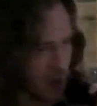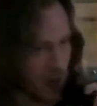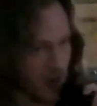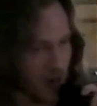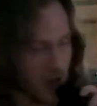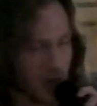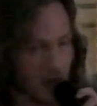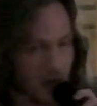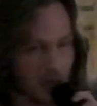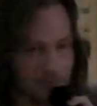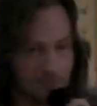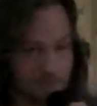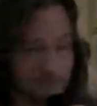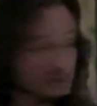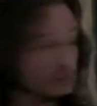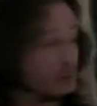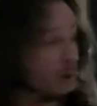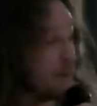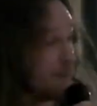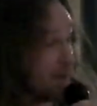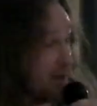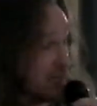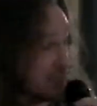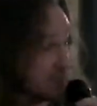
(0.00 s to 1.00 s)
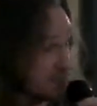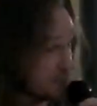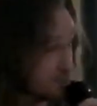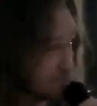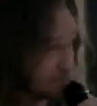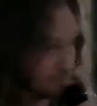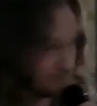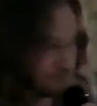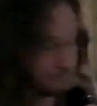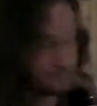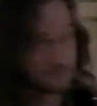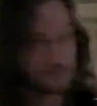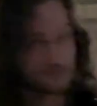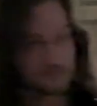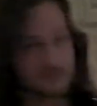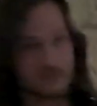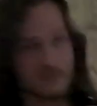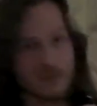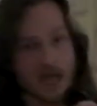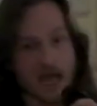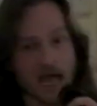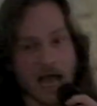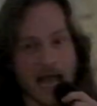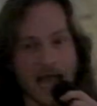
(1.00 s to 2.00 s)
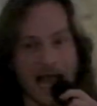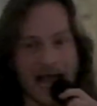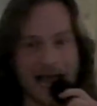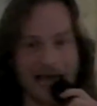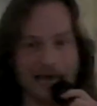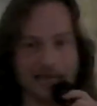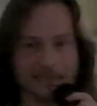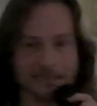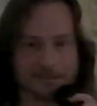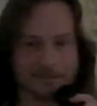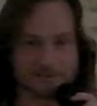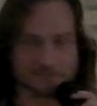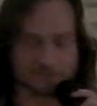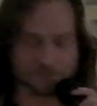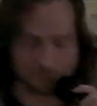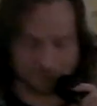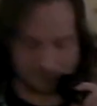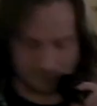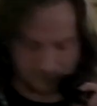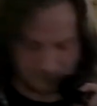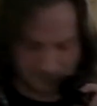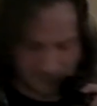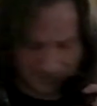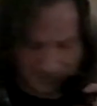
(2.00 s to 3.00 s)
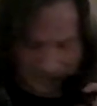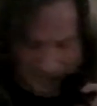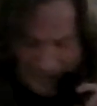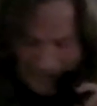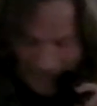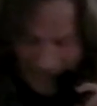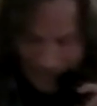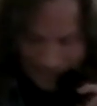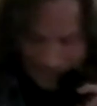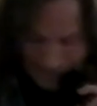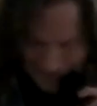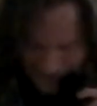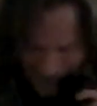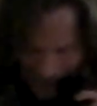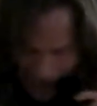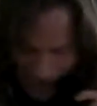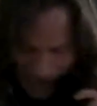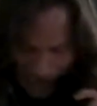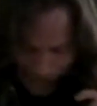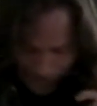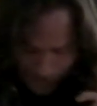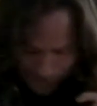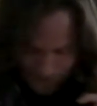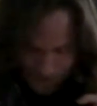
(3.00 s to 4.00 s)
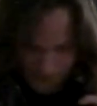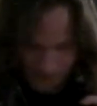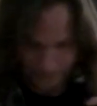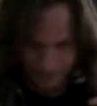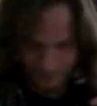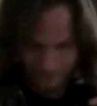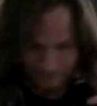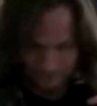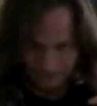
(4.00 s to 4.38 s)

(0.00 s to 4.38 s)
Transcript: sweatpants, and he had his hand